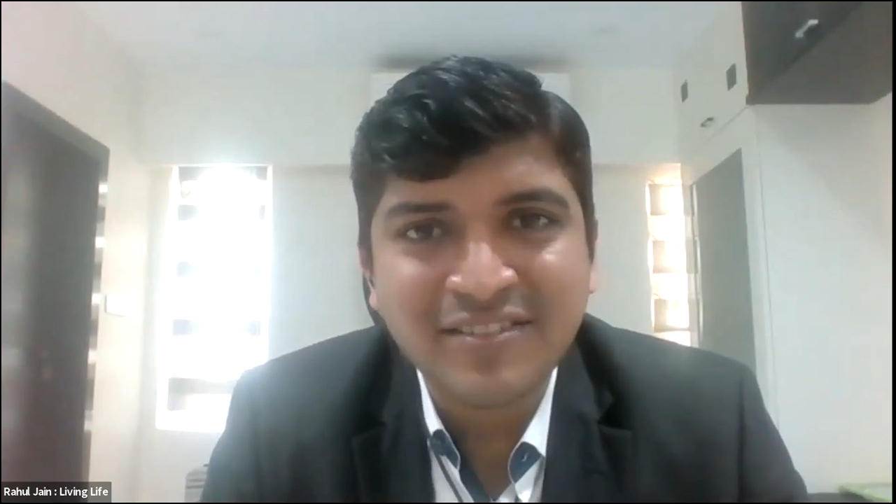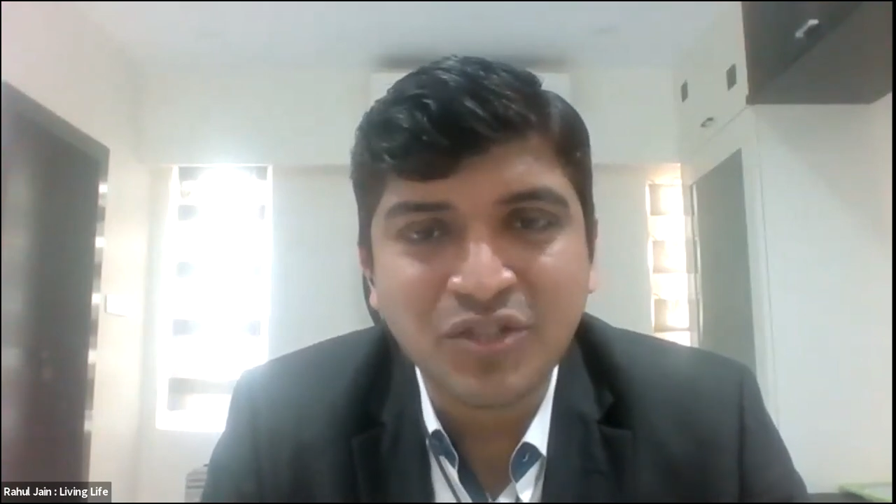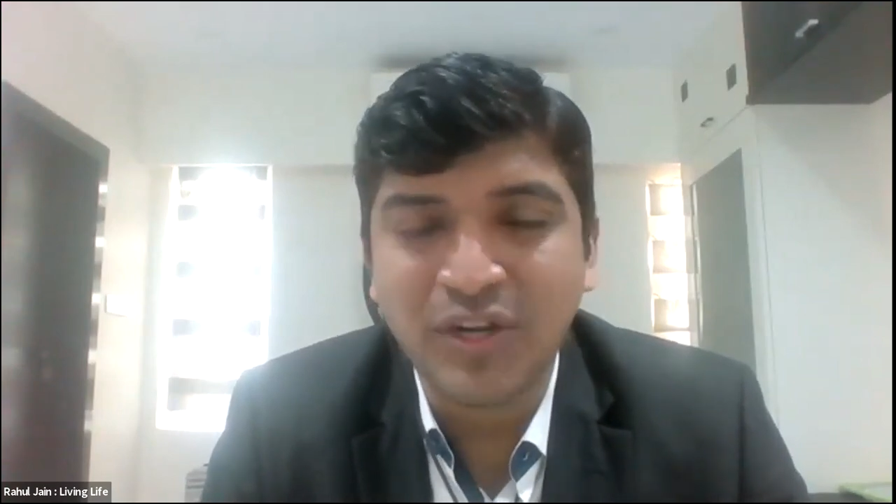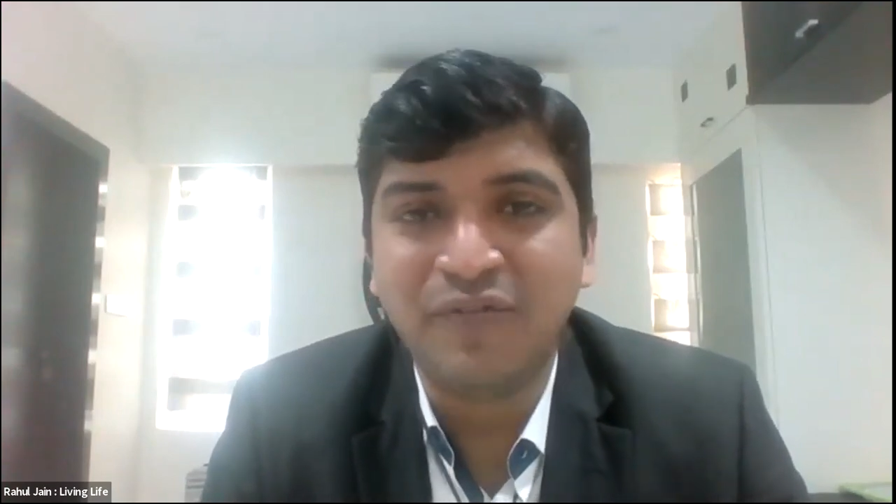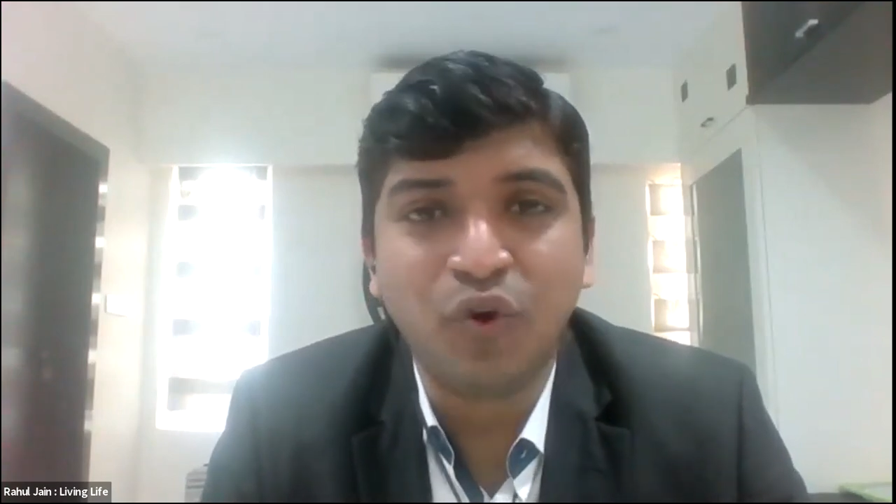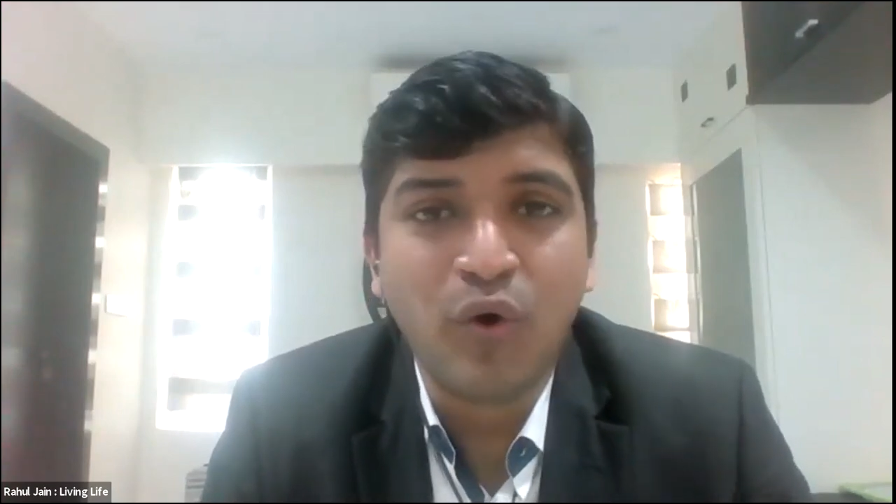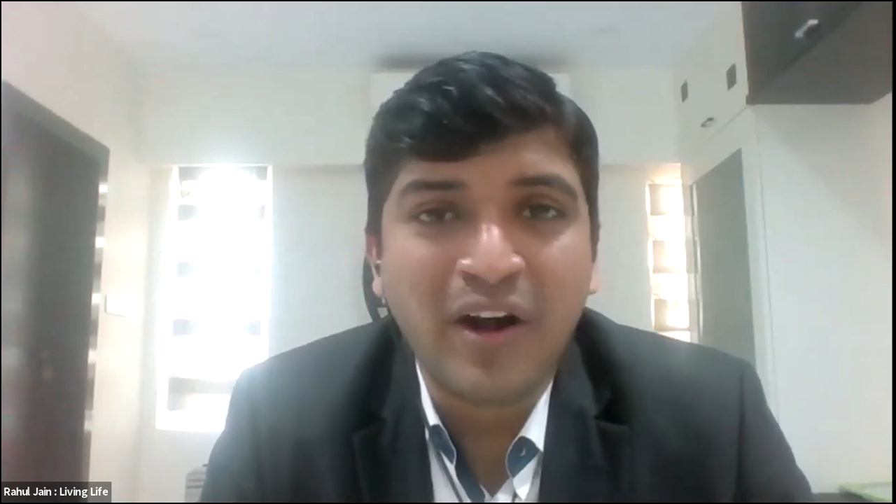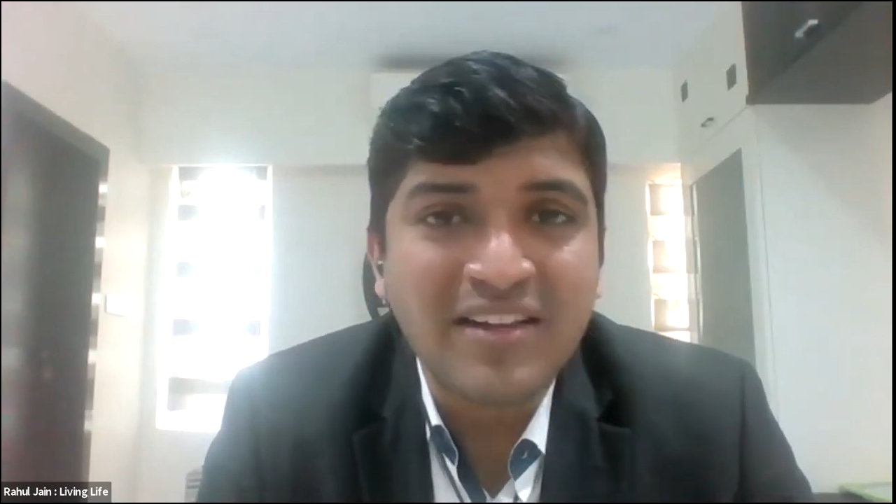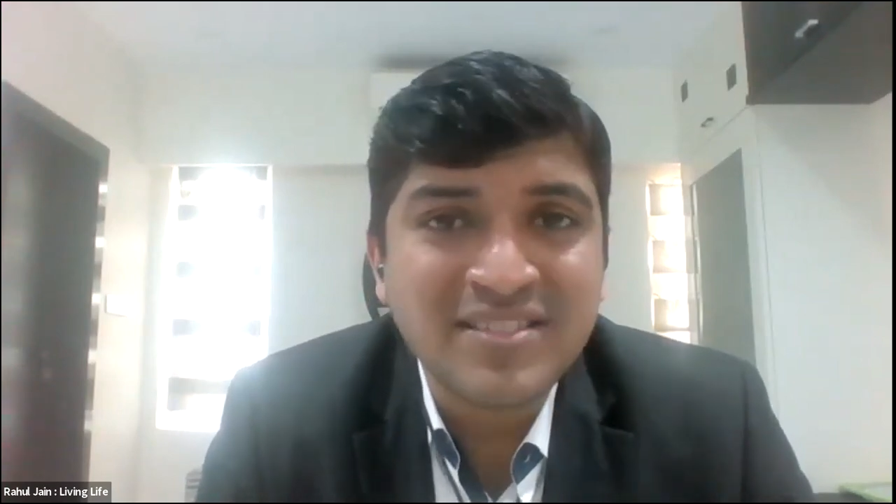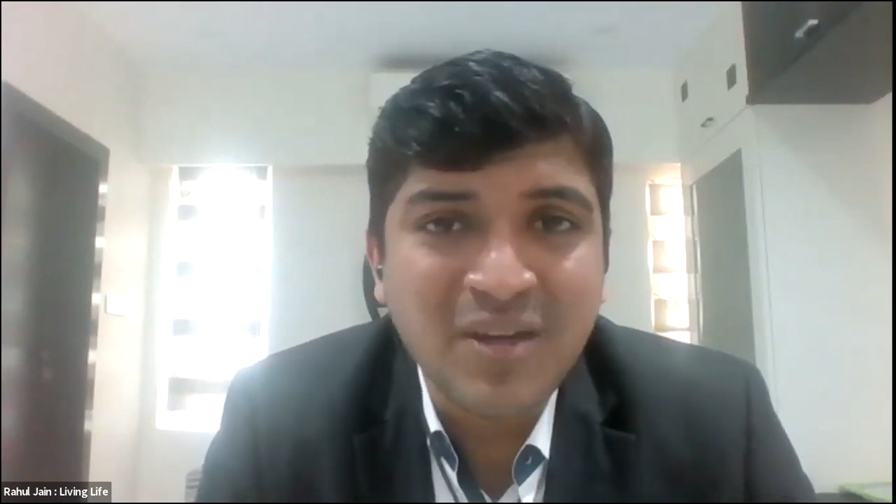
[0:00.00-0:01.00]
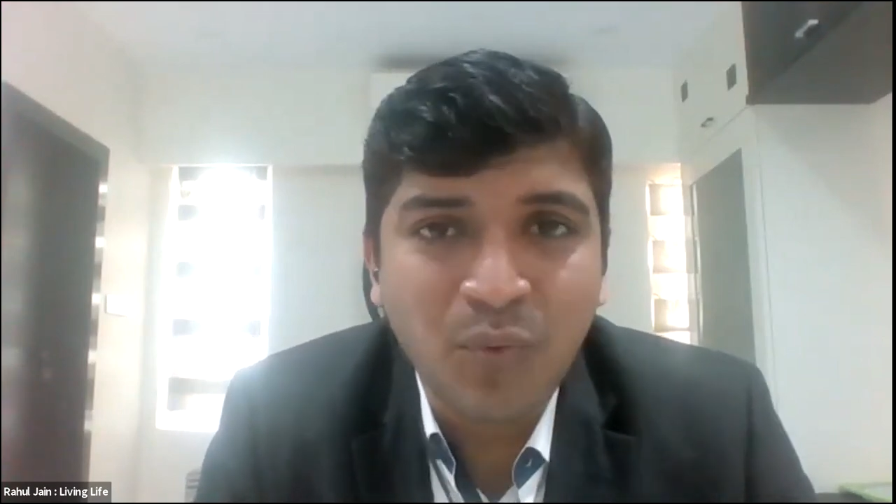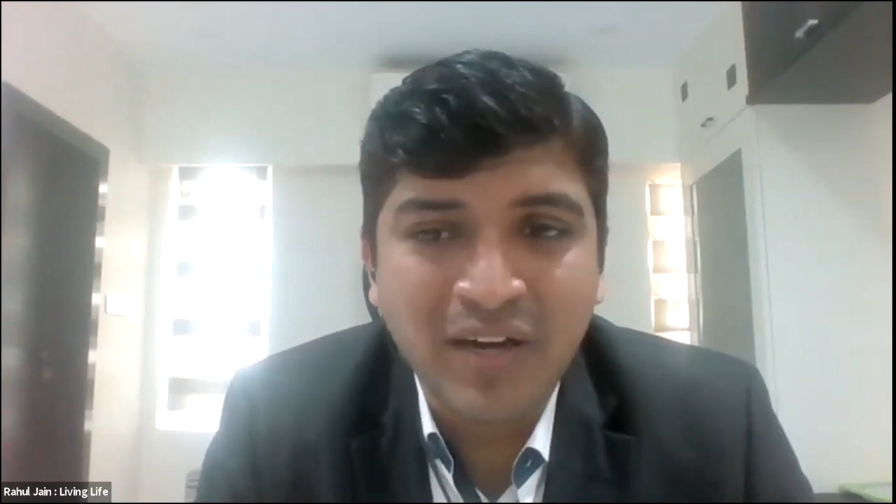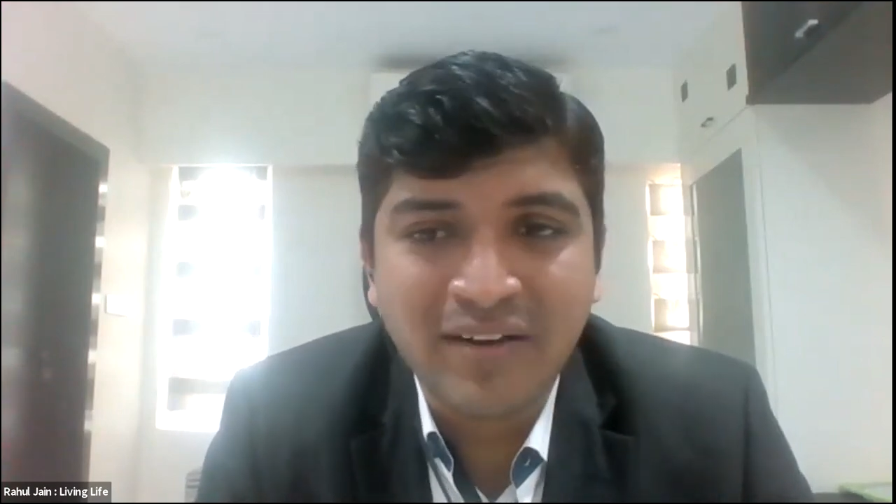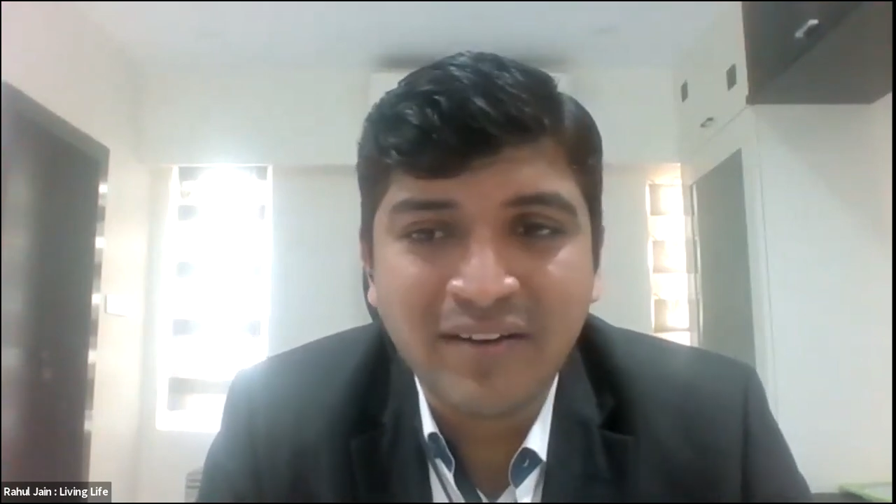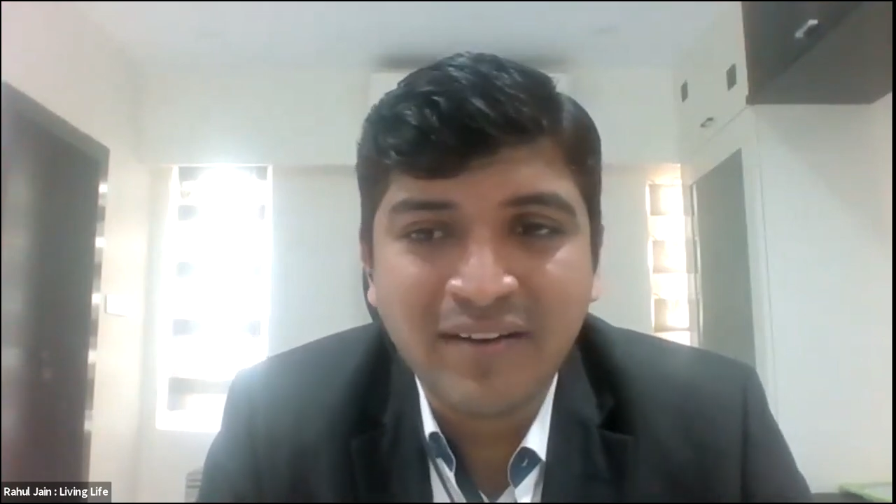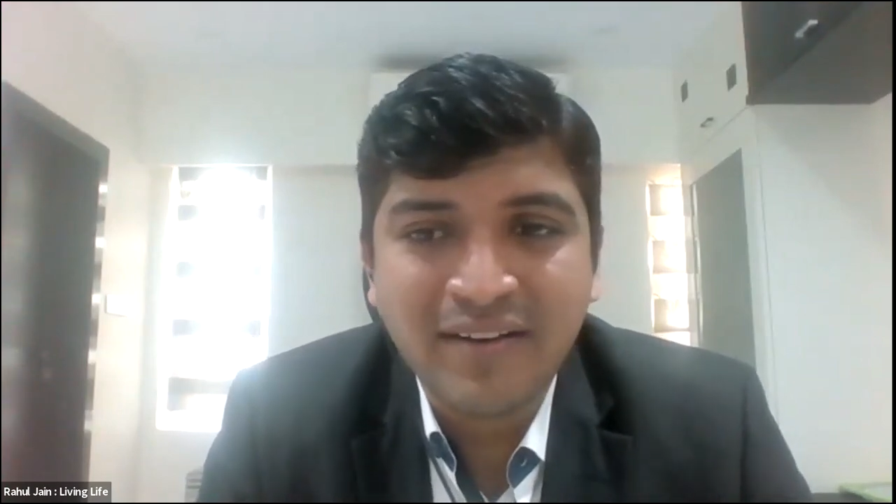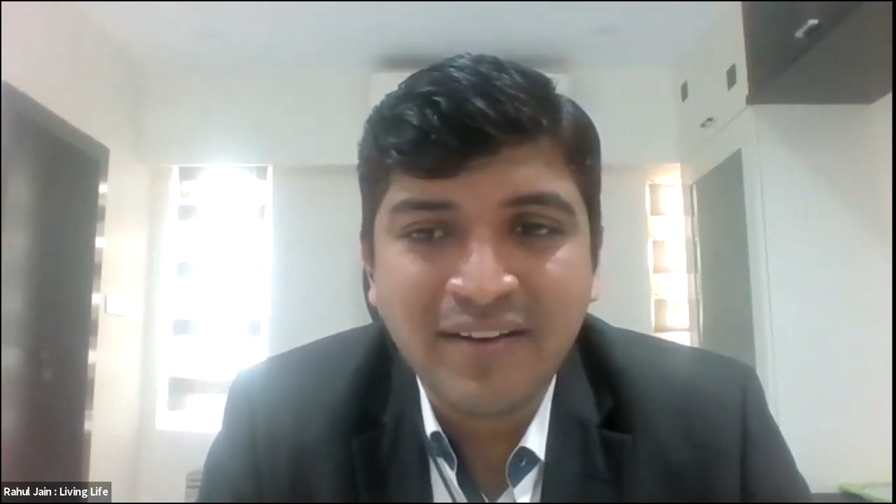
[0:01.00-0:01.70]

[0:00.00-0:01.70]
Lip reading: Today, if you go and ask someone,